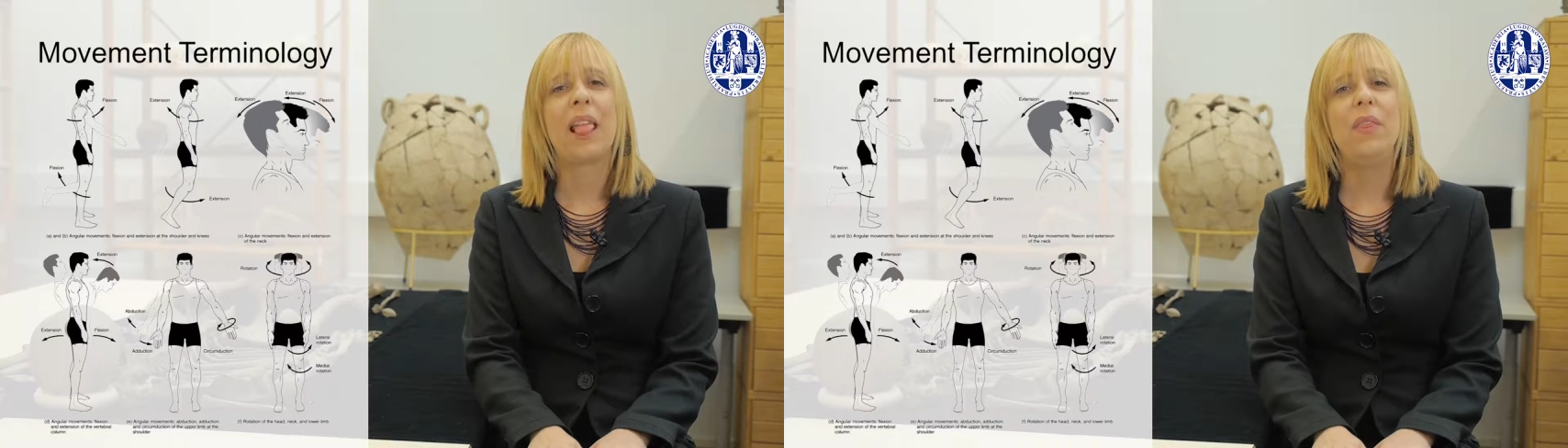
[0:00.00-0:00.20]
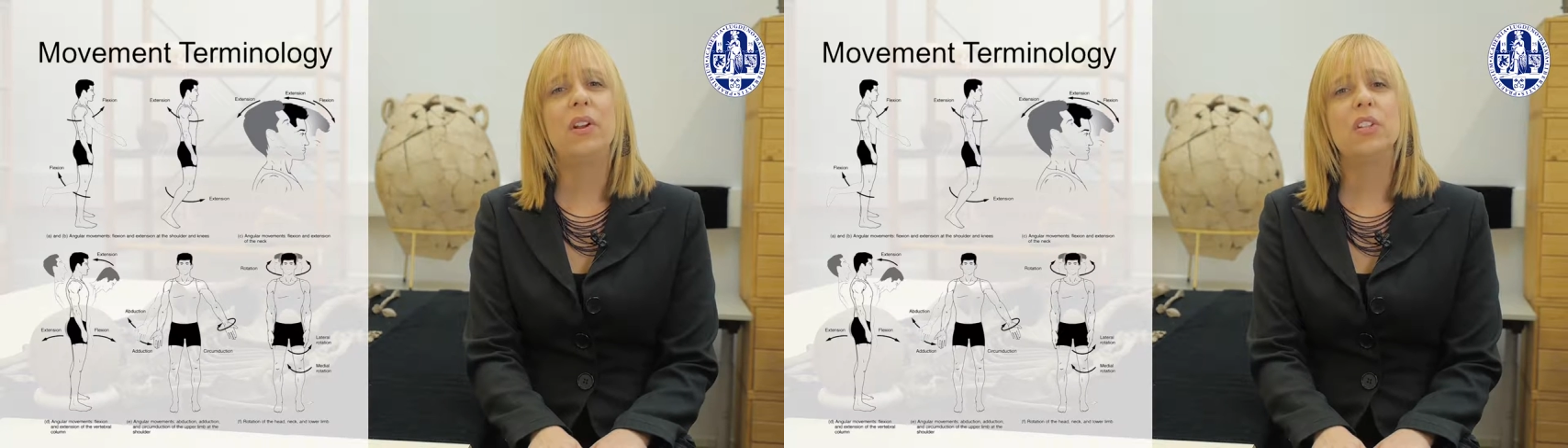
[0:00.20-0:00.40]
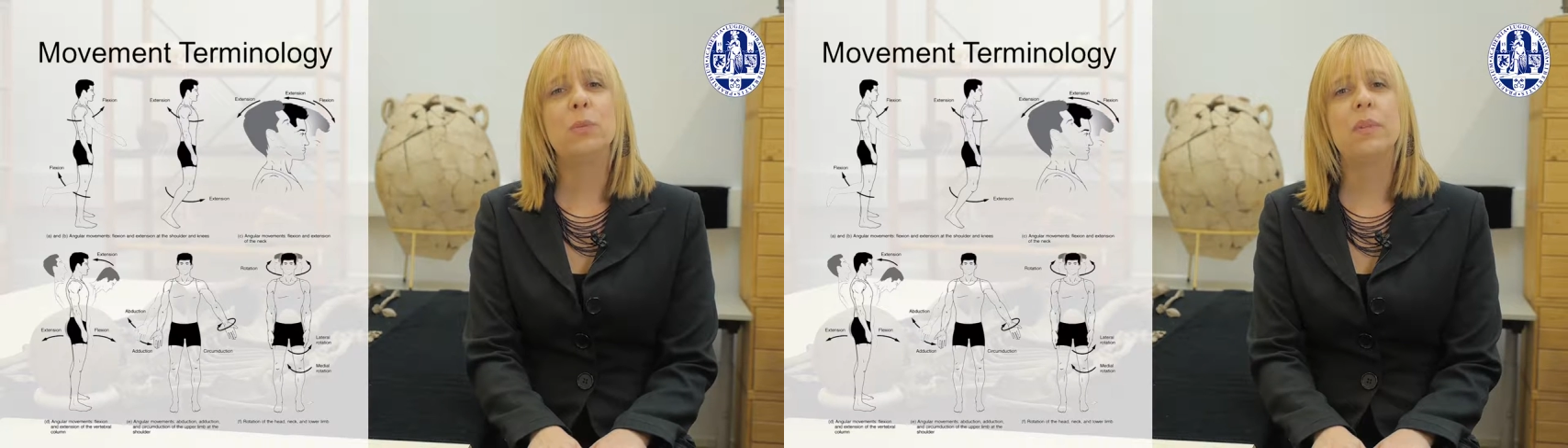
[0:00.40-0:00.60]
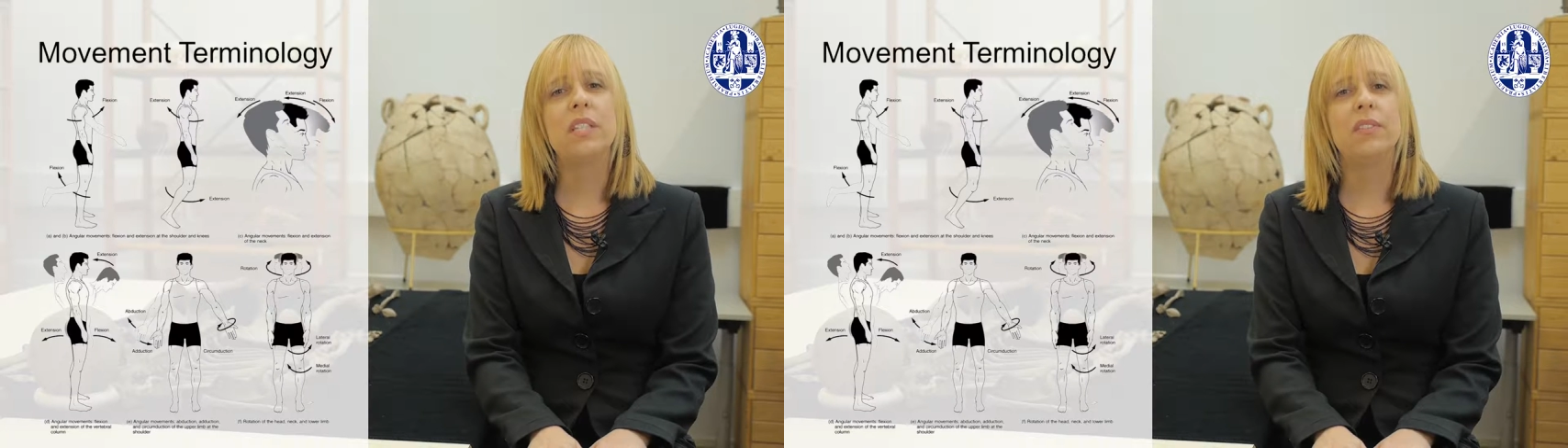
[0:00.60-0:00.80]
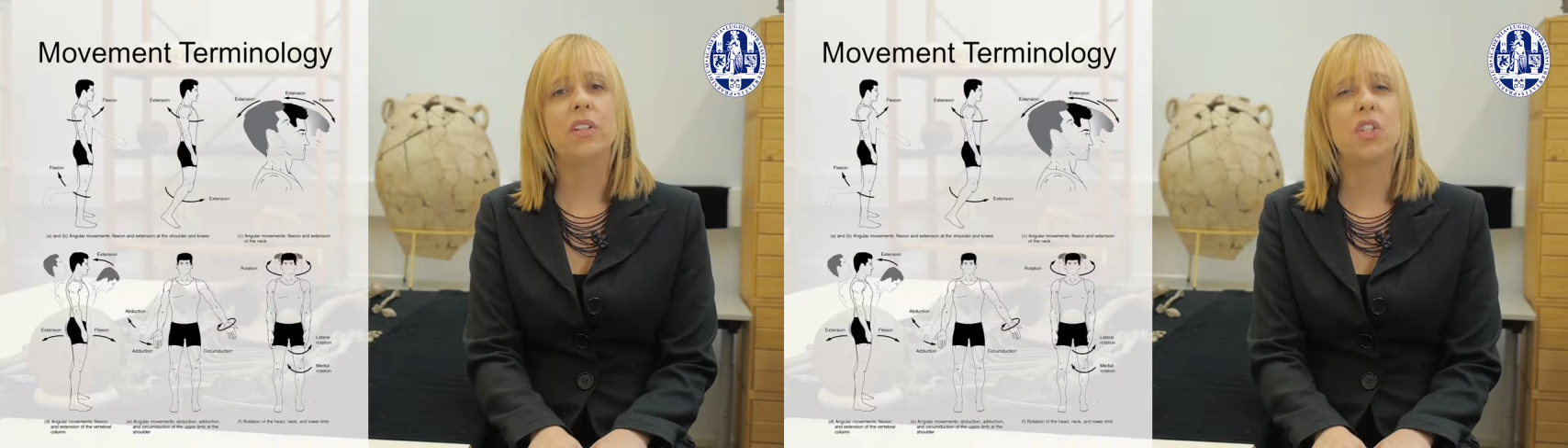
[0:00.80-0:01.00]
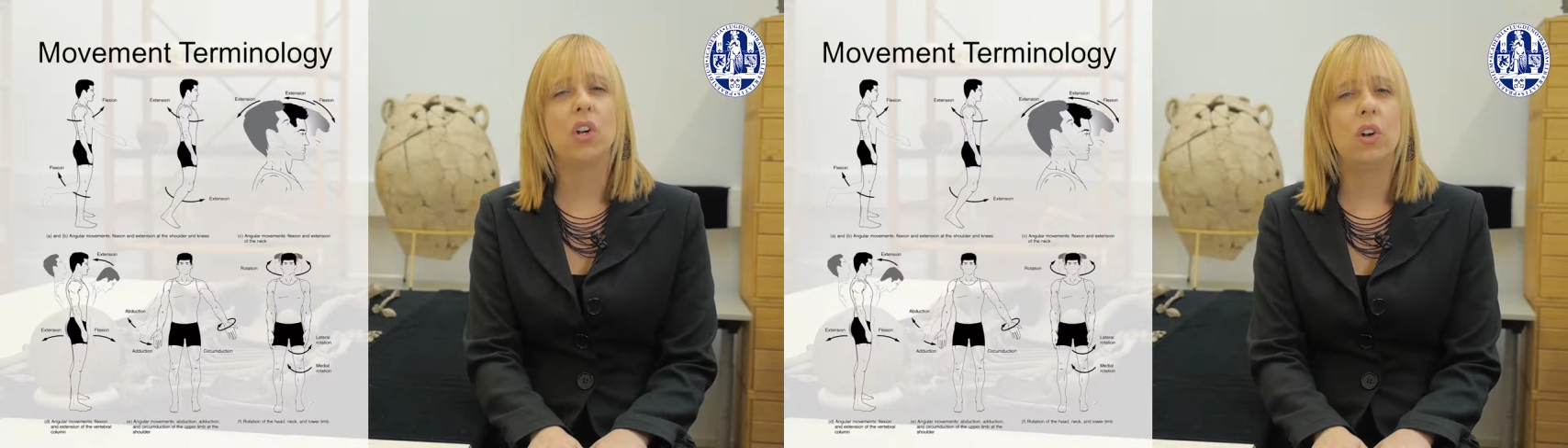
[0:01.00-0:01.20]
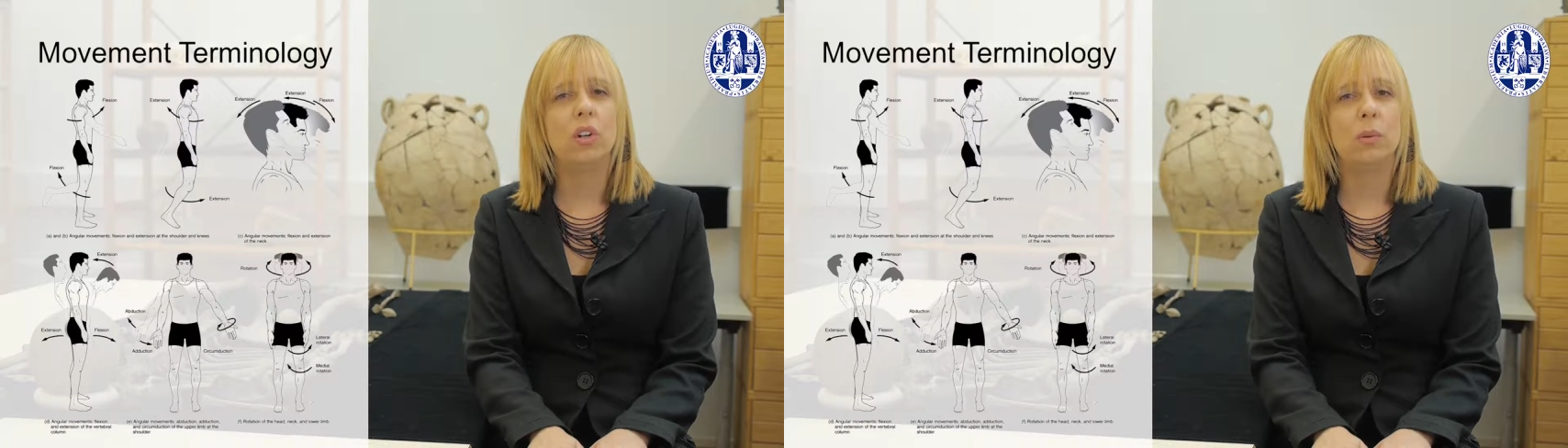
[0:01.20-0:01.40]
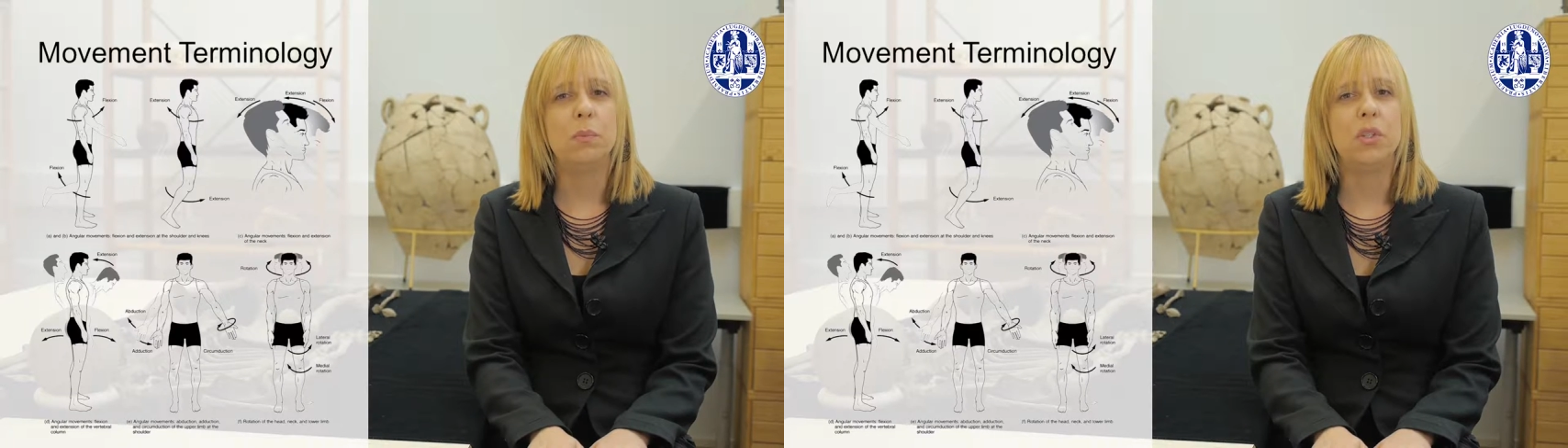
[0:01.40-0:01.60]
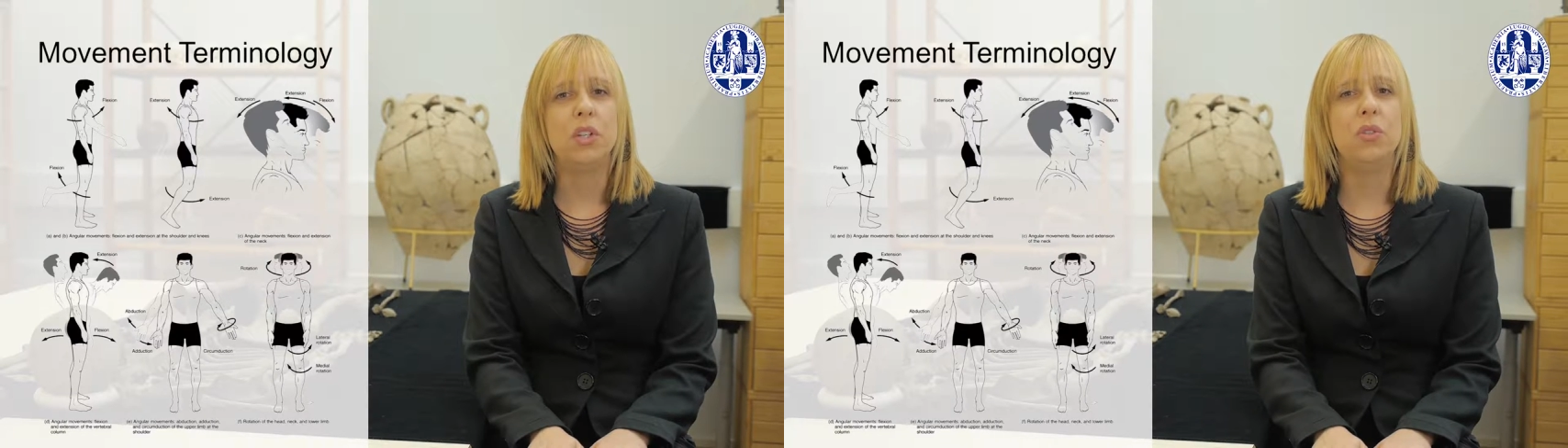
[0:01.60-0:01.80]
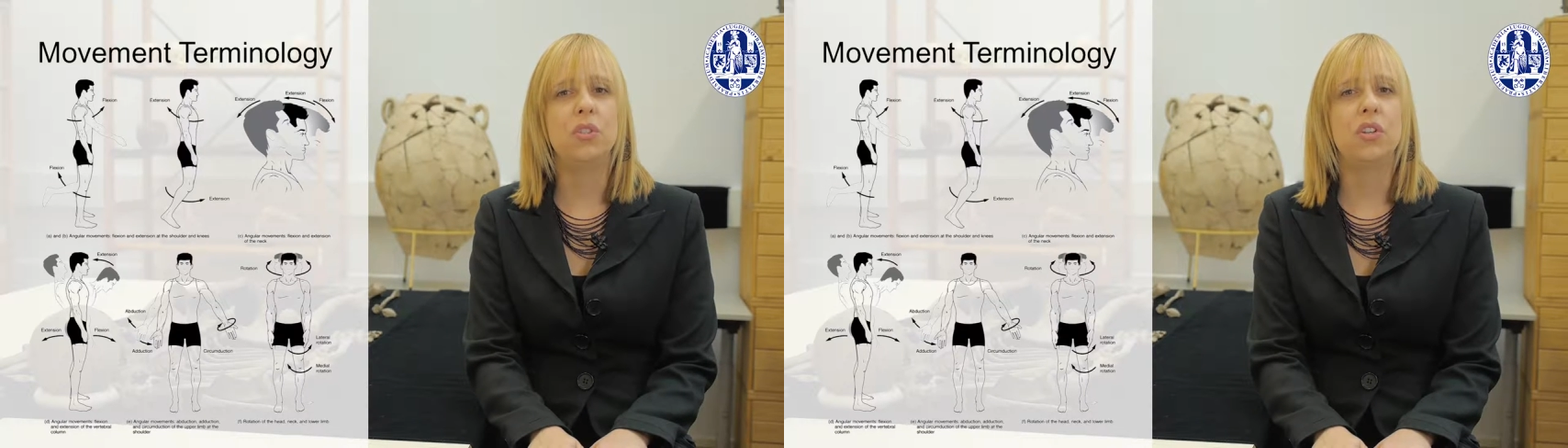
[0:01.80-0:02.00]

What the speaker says: There are specific terms used